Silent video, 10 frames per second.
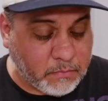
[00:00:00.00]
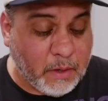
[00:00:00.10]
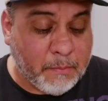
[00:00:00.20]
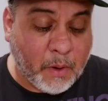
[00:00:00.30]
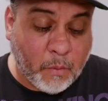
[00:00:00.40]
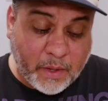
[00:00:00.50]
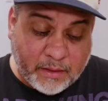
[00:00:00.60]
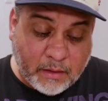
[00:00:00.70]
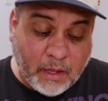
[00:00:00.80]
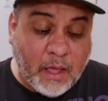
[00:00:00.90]
But
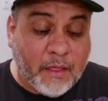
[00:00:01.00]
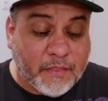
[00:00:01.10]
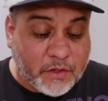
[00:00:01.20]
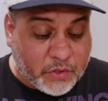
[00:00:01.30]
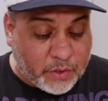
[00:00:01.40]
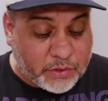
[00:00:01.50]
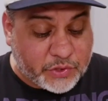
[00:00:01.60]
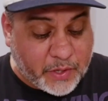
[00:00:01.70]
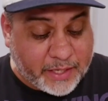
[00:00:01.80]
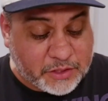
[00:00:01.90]
when the two
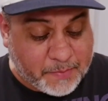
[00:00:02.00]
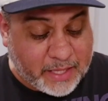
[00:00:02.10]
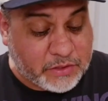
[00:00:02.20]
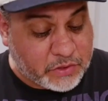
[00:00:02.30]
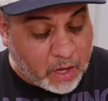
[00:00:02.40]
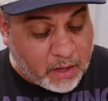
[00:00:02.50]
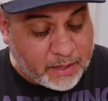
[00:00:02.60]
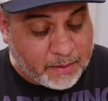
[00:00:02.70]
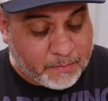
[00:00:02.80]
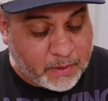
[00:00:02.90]
strange men saw
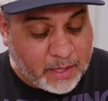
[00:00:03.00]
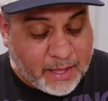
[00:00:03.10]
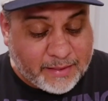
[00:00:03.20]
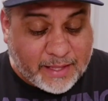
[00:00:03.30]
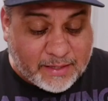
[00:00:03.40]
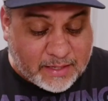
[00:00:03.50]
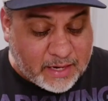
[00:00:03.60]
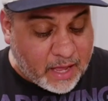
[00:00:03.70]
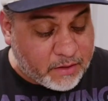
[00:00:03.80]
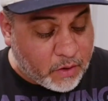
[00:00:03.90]
him, they did
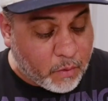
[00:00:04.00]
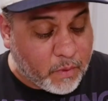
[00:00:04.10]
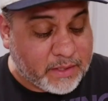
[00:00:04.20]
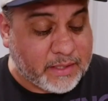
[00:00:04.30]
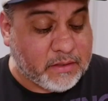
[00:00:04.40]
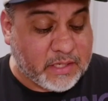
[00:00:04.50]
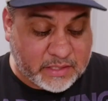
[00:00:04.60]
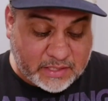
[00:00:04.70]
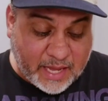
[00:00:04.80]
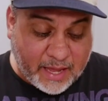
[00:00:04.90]
not know what to
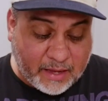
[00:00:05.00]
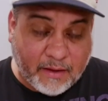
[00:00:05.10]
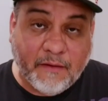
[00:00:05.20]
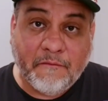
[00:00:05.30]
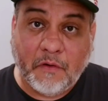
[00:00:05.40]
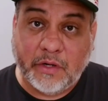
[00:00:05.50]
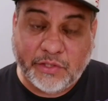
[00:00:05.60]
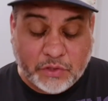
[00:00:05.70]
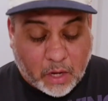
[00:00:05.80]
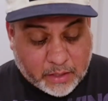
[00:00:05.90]
say for
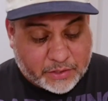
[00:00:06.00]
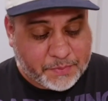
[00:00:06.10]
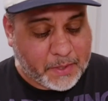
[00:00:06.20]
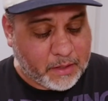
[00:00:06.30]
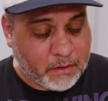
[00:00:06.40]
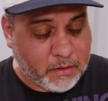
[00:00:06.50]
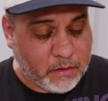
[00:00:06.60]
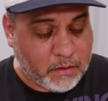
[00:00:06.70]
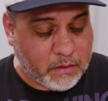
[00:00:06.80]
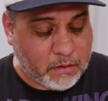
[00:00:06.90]
astonishment.
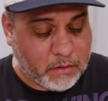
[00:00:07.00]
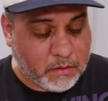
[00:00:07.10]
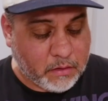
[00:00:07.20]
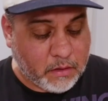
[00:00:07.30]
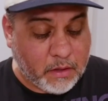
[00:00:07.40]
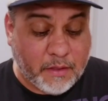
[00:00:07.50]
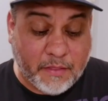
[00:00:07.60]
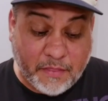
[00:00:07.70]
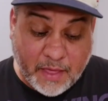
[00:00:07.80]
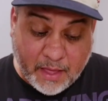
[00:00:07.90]

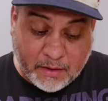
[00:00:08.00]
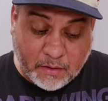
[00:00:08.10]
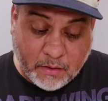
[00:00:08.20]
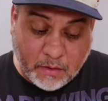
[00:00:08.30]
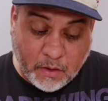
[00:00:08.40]
Then